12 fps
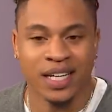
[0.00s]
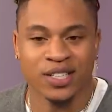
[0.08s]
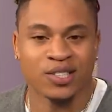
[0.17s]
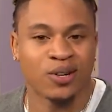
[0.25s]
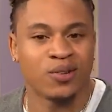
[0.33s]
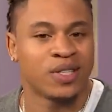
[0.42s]
that
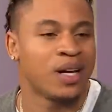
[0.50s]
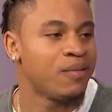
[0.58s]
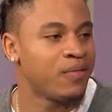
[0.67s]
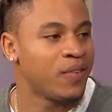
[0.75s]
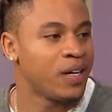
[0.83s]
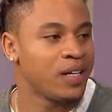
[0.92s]
shows that
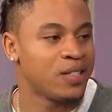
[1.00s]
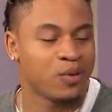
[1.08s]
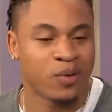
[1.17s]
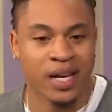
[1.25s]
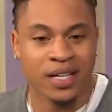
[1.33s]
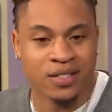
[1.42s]
I'm funny.
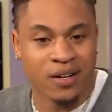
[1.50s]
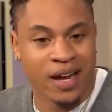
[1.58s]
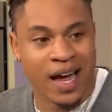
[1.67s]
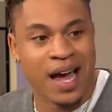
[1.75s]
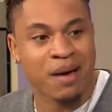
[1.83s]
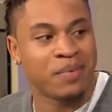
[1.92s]
So when that
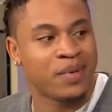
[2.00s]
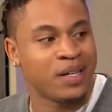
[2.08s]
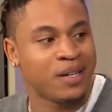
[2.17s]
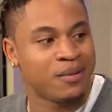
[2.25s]
started happening,